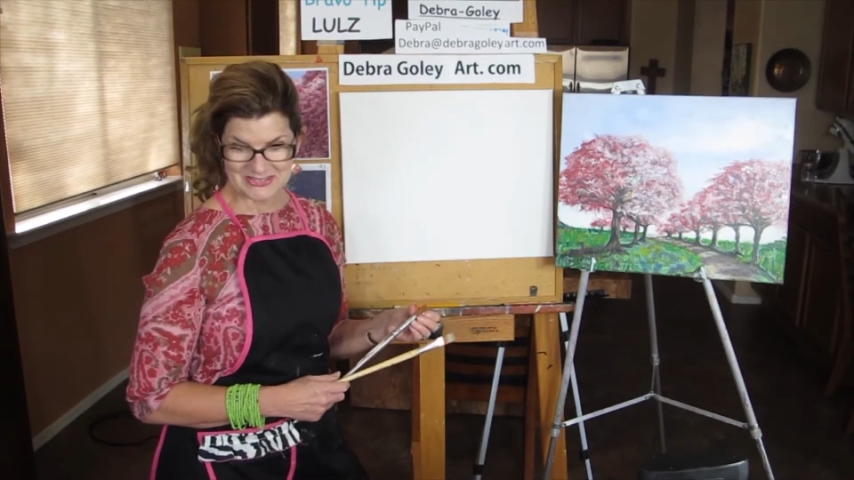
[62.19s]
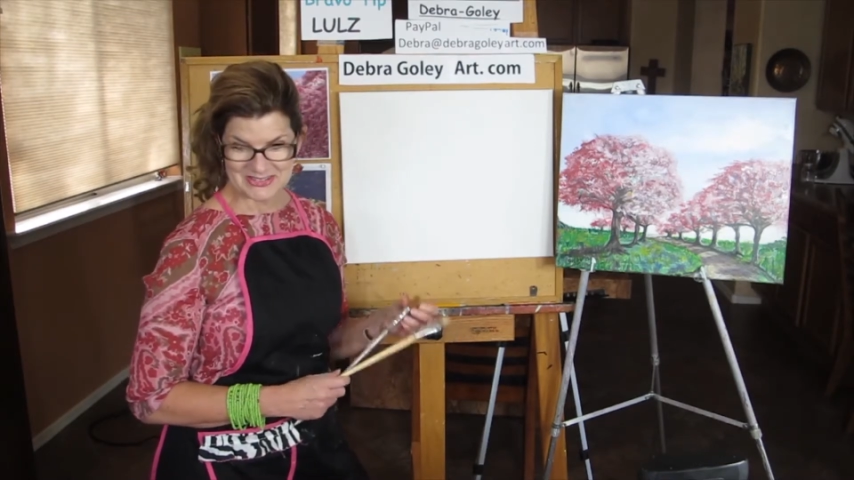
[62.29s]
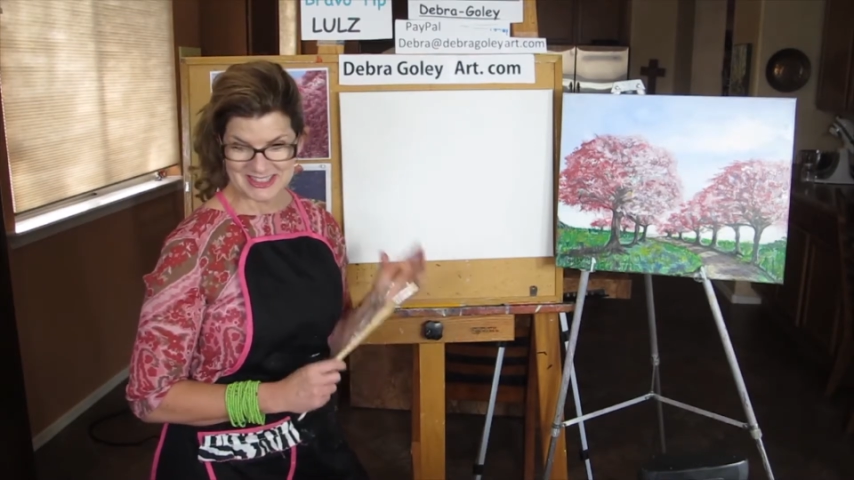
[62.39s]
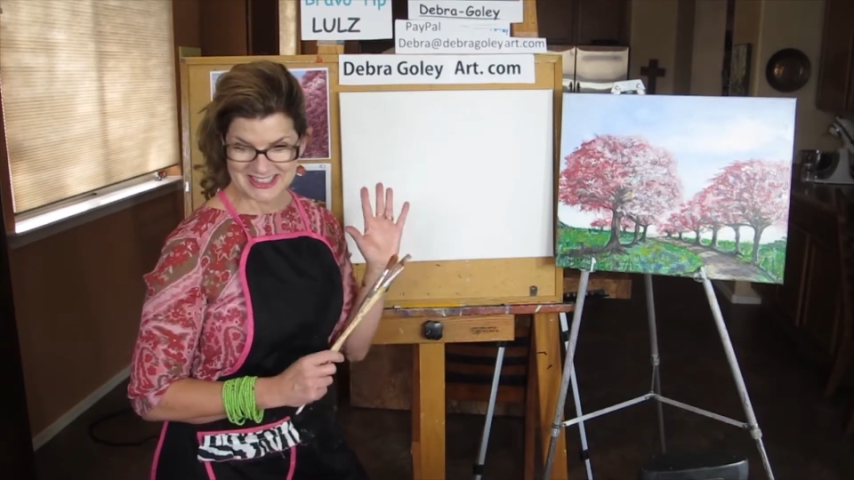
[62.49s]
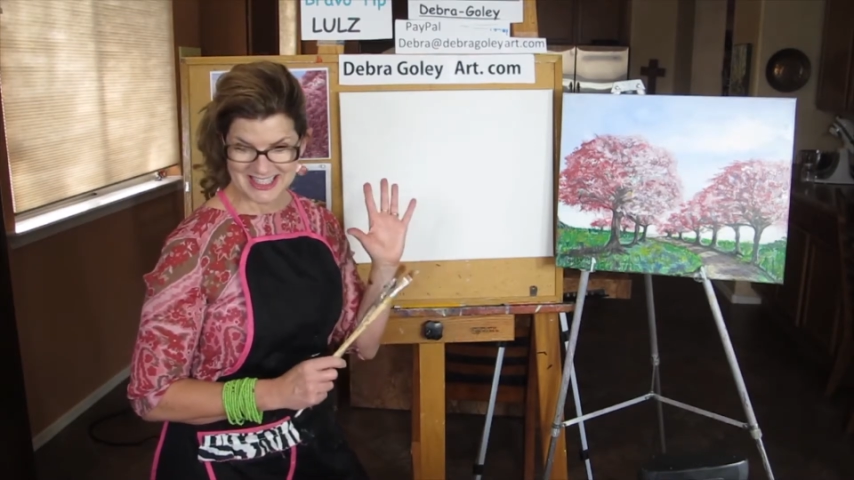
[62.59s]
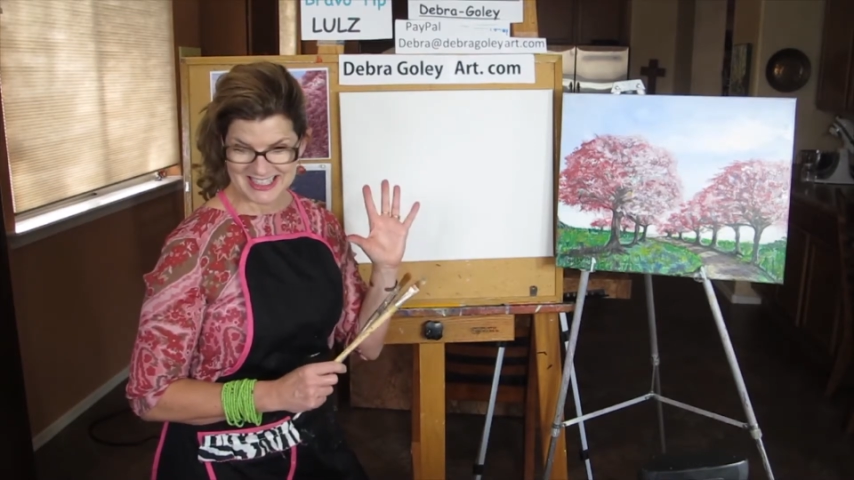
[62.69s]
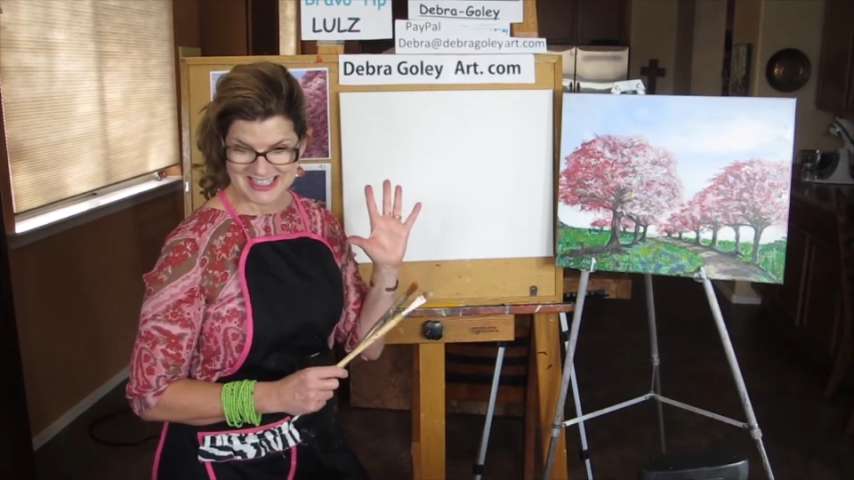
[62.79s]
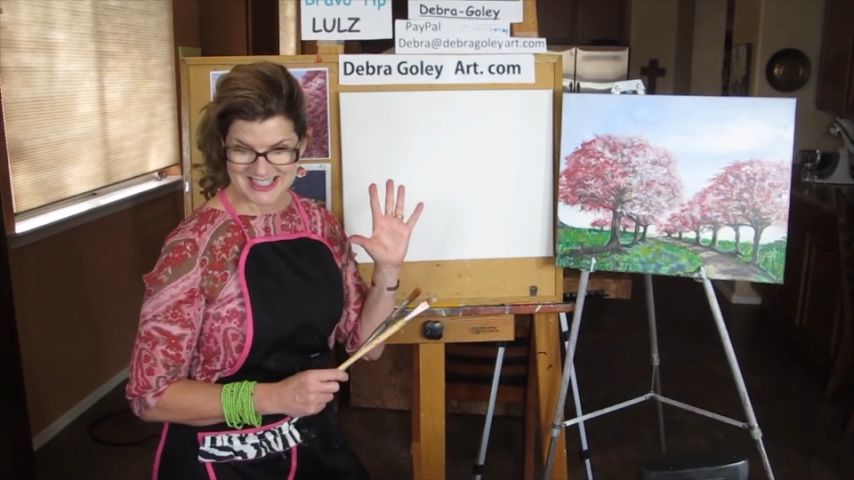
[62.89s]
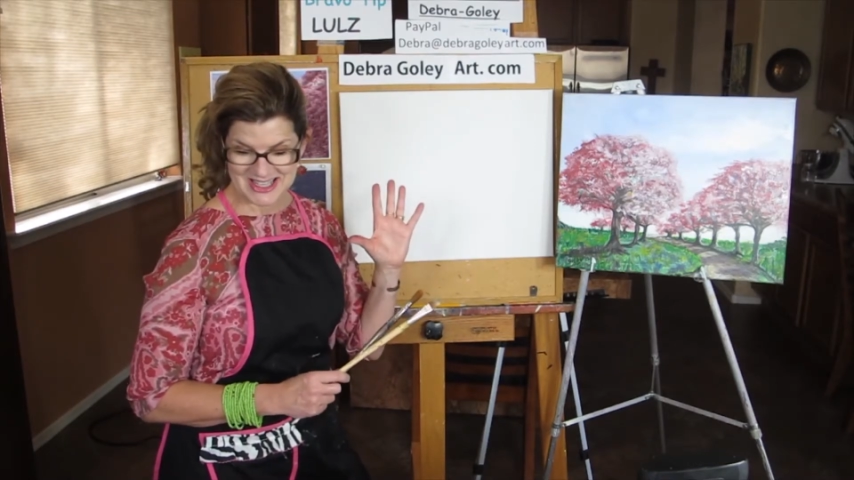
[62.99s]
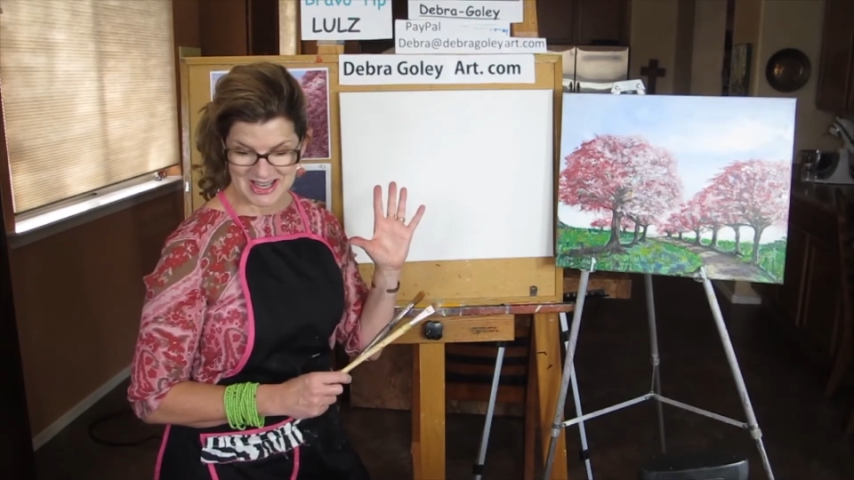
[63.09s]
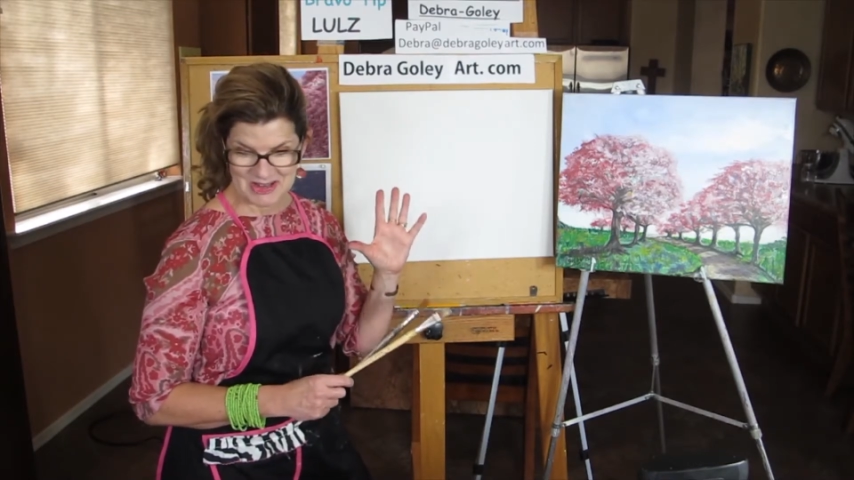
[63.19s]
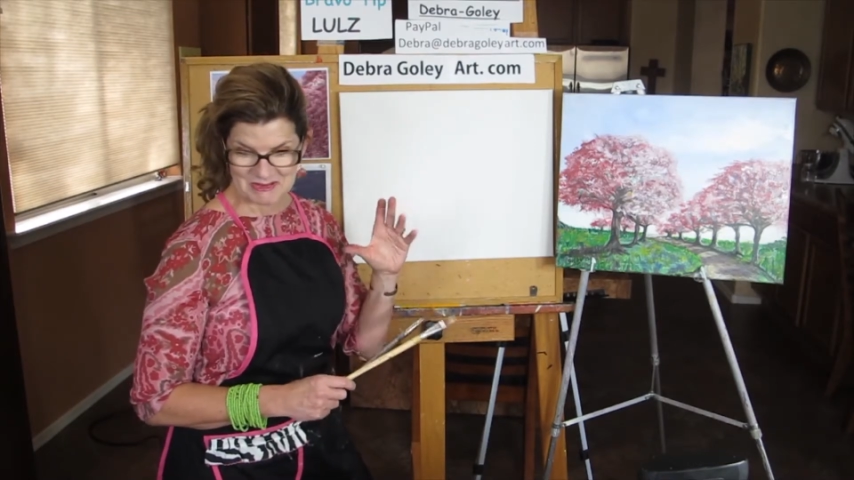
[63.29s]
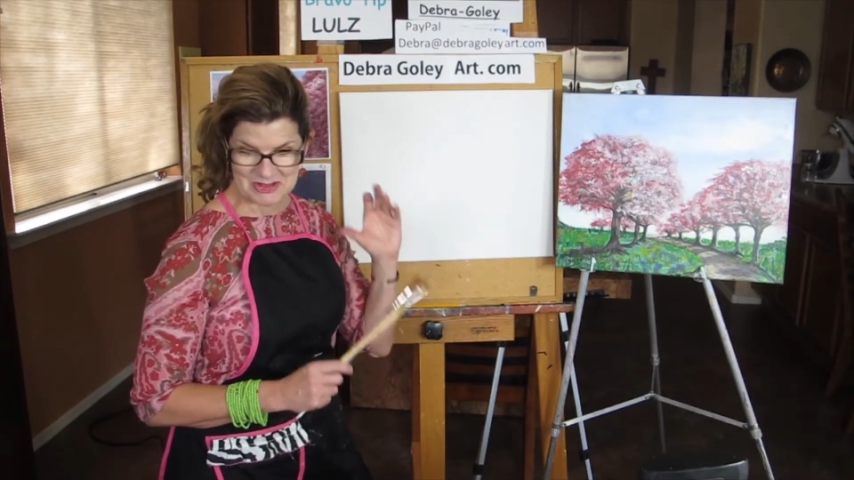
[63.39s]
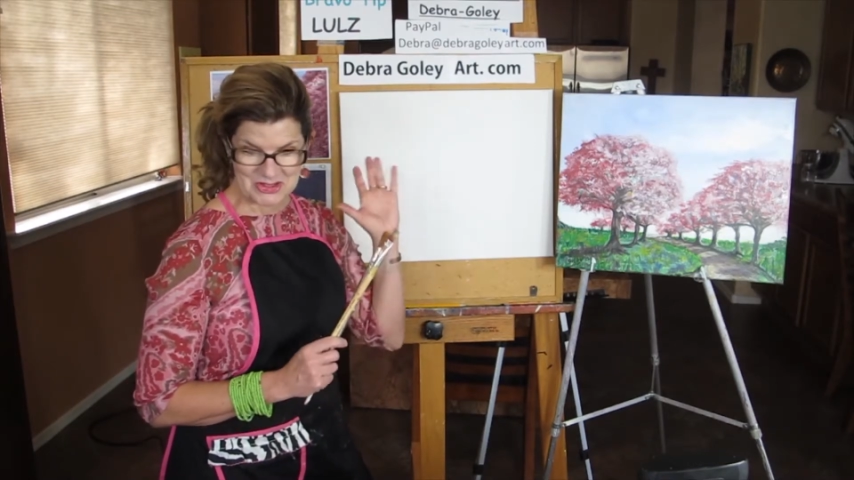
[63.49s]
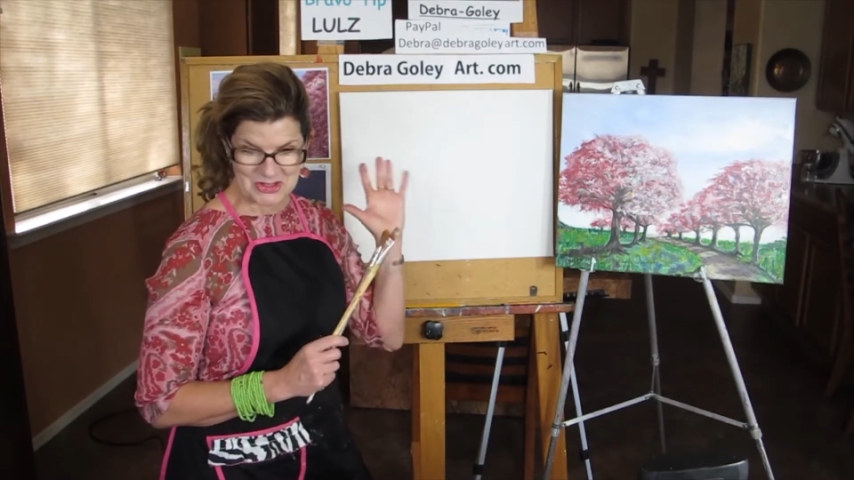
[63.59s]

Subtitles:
We did a landscape with the